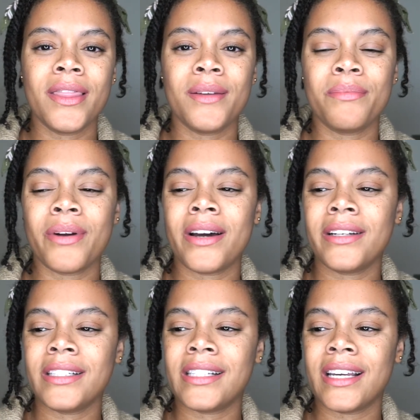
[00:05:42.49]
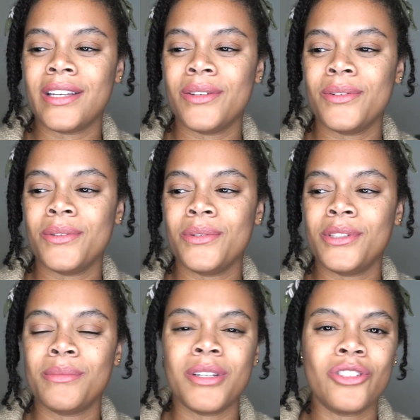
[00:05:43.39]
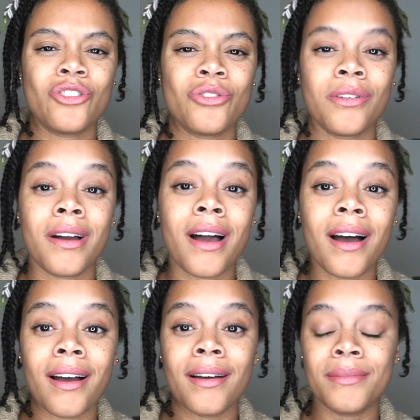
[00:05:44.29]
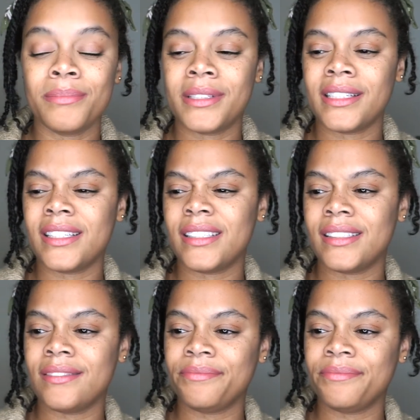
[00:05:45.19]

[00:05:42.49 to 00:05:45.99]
the products I use, menstrual cups and